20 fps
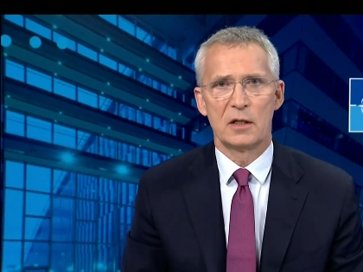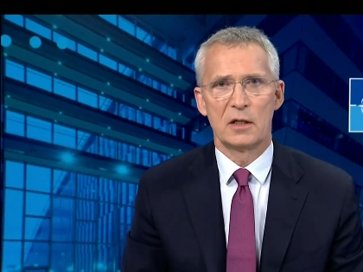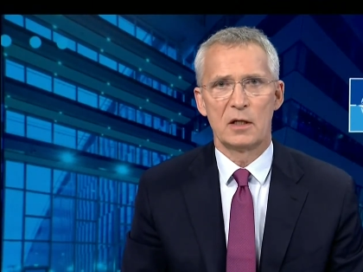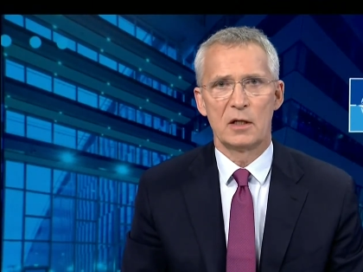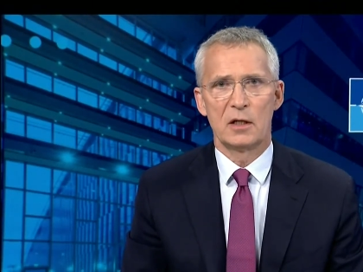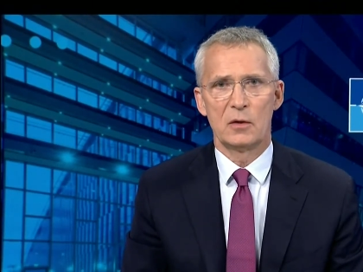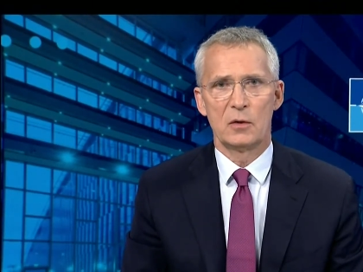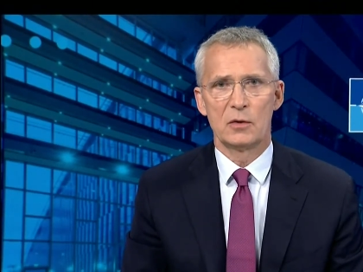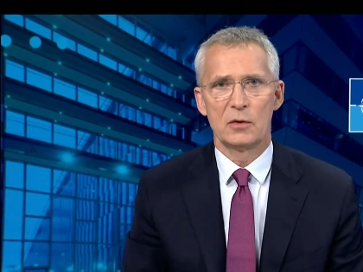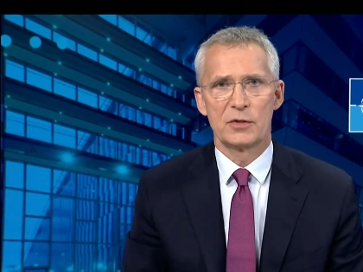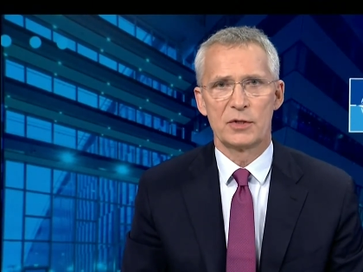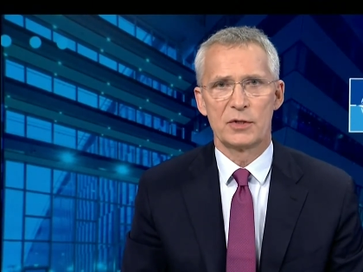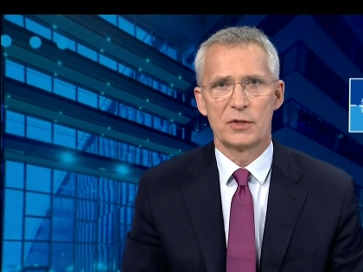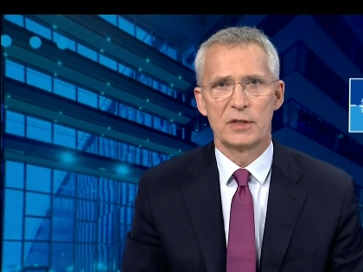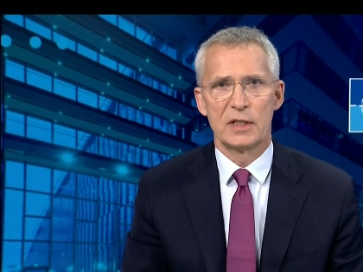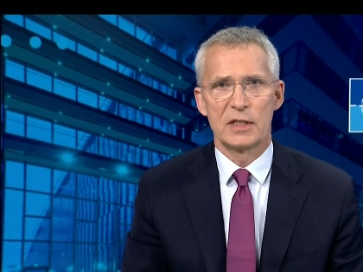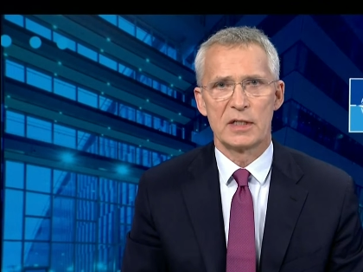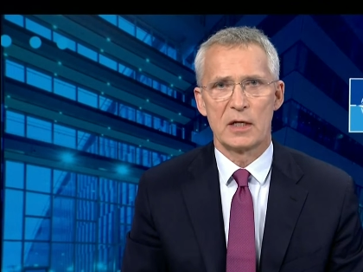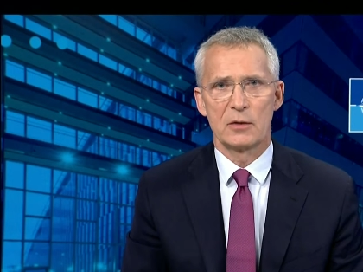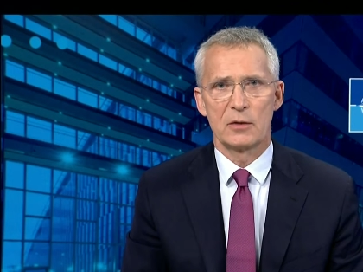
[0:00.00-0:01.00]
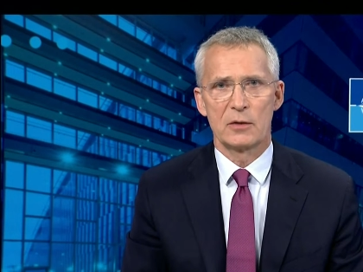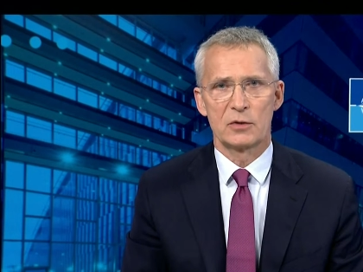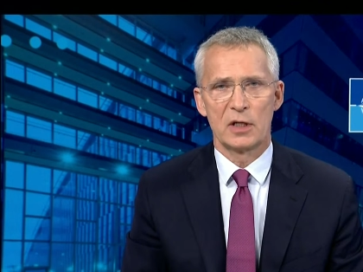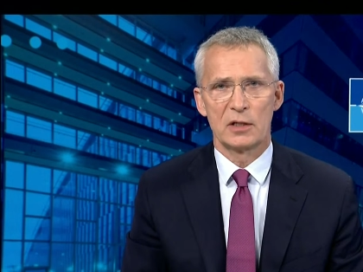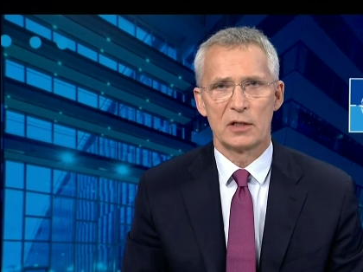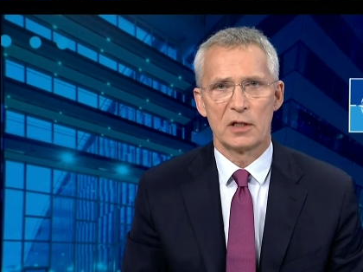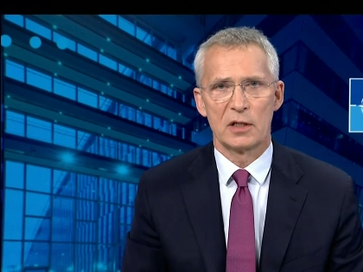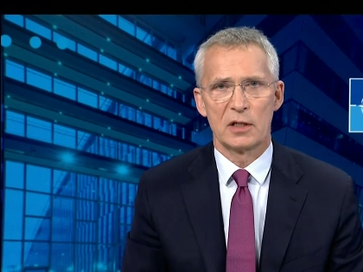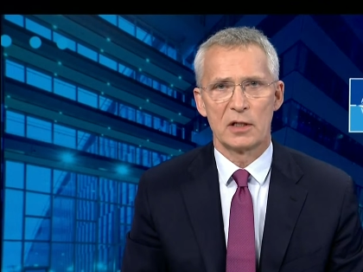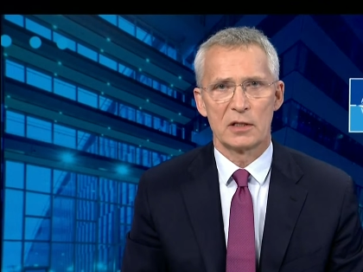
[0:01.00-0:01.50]
also in the South
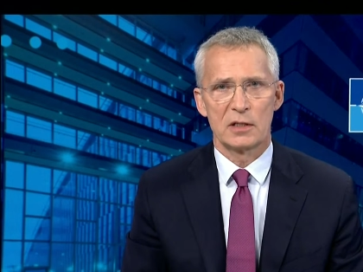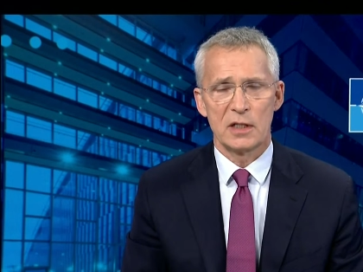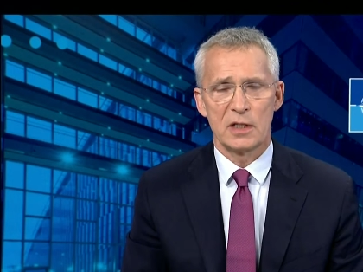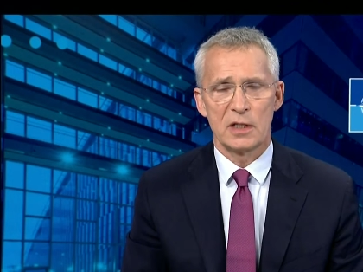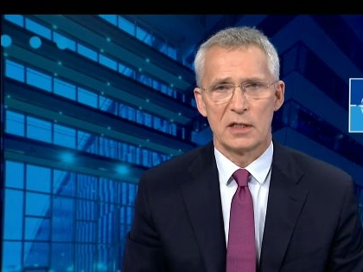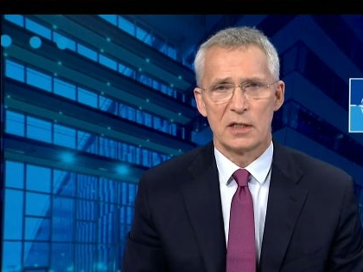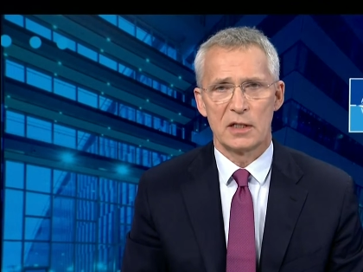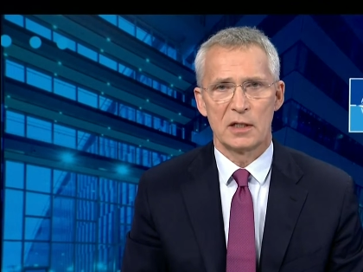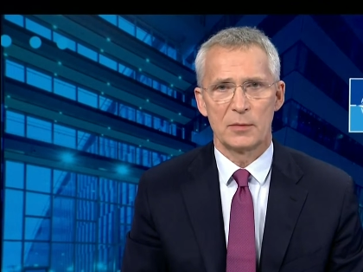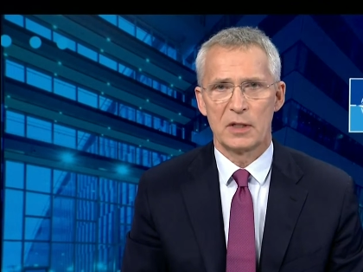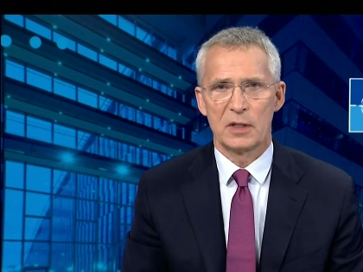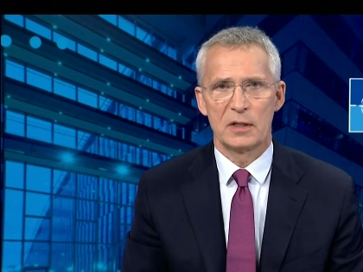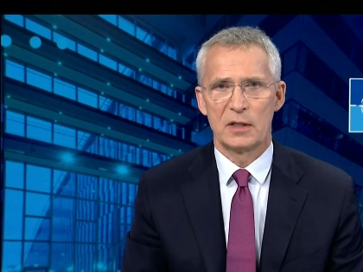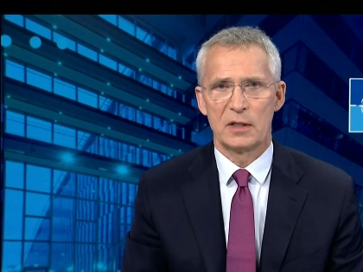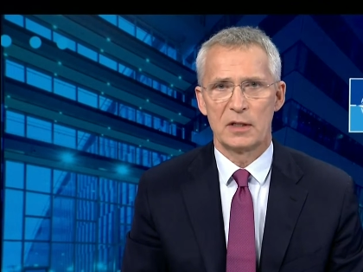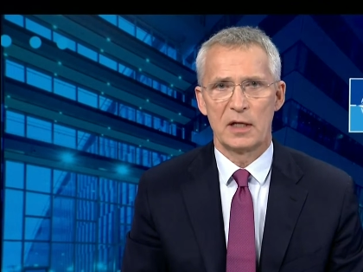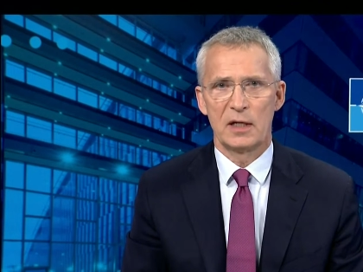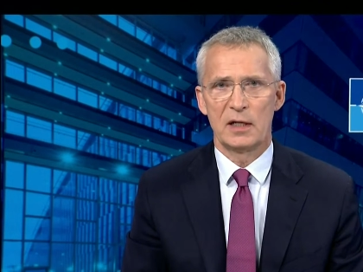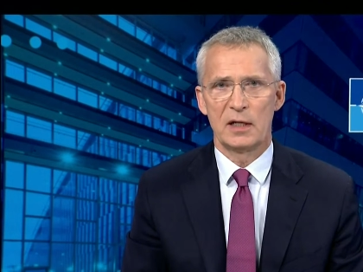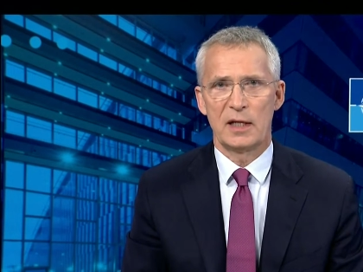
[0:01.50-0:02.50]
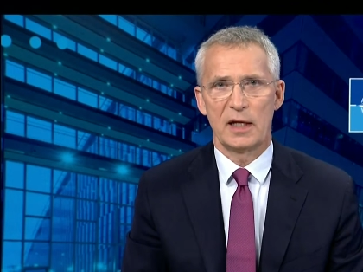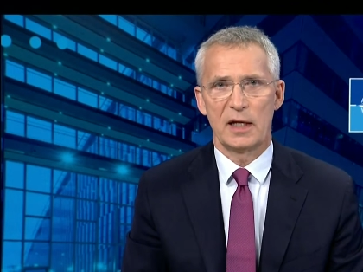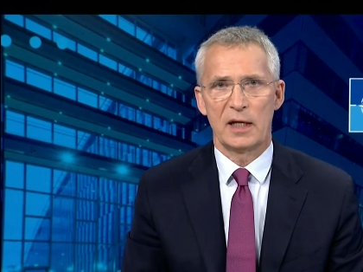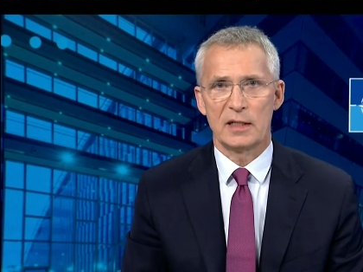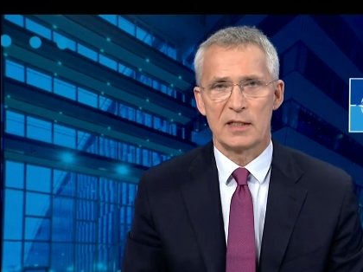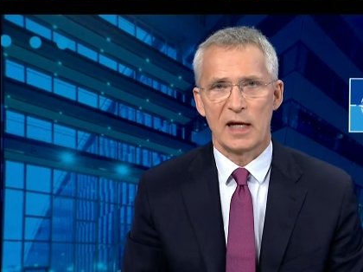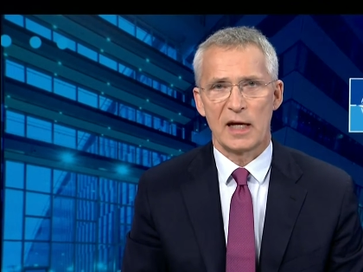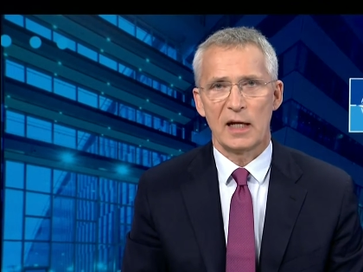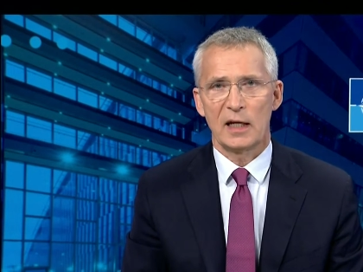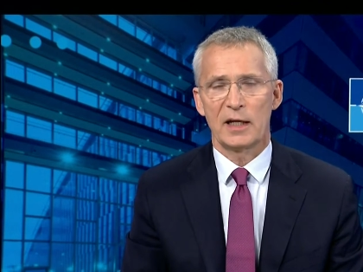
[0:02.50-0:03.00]
China Sea. I mean,
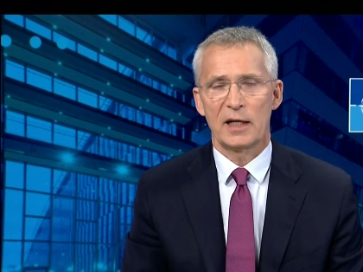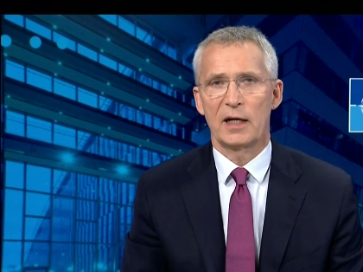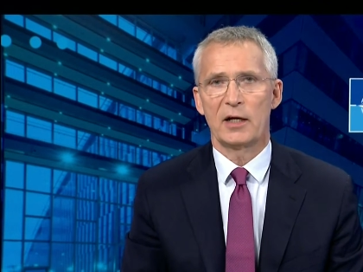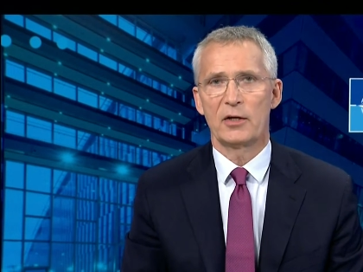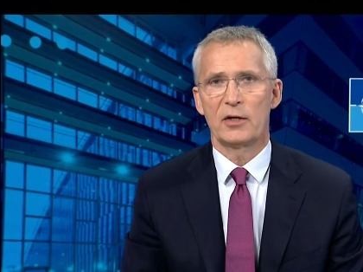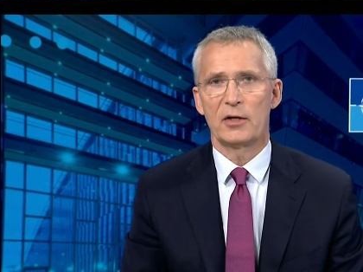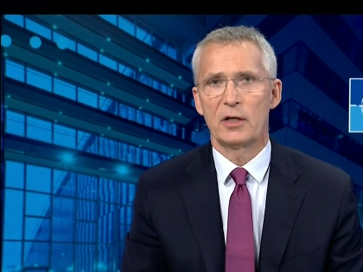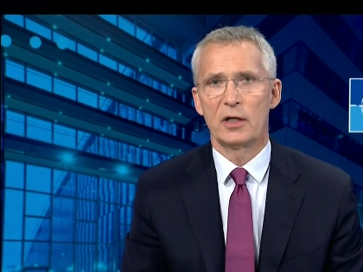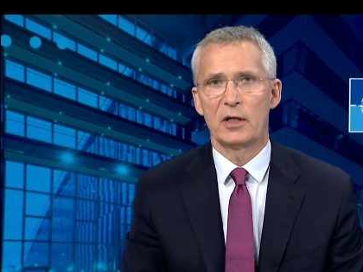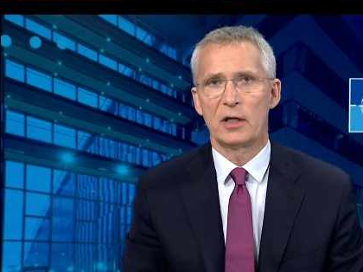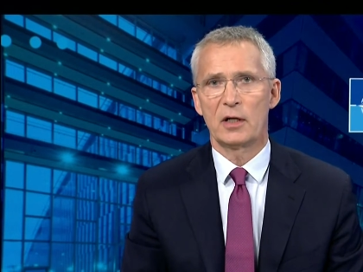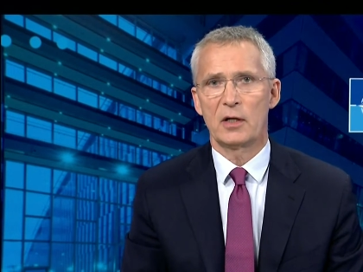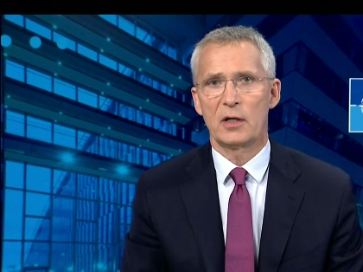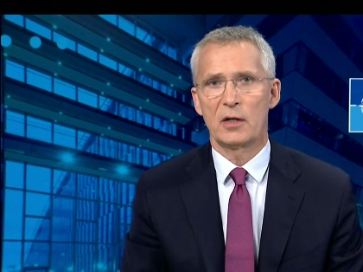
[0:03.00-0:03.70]
they sail there